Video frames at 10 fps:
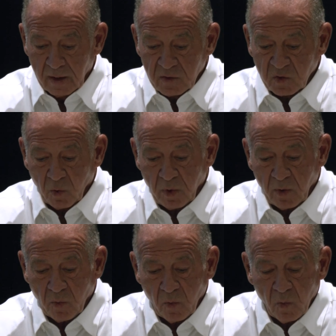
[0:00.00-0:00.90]
So
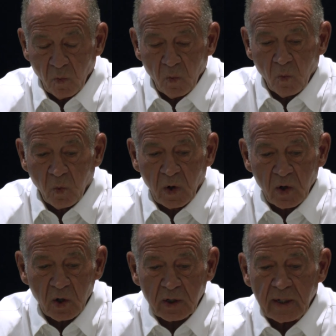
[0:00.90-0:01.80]
we're
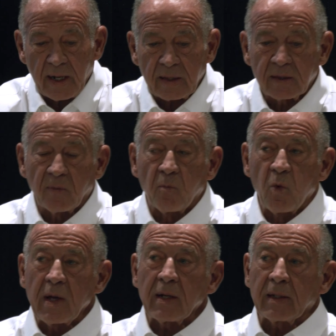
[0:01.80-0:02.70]
looking at the
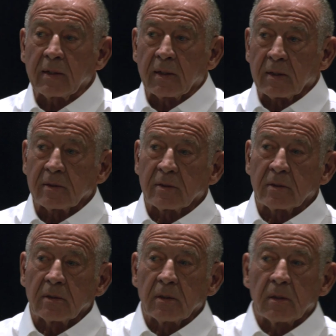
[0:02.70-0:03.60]
willingness
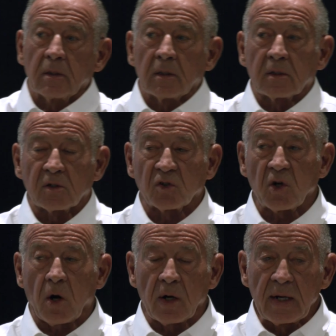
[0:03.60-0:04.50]
to
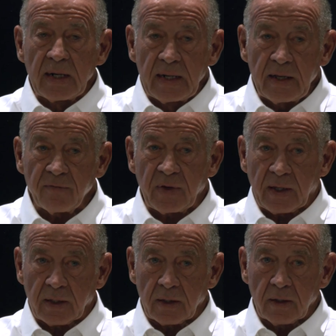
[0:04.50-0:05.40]
start
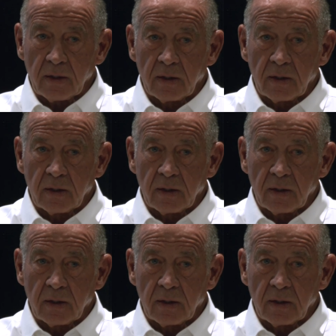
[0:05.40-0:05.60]
living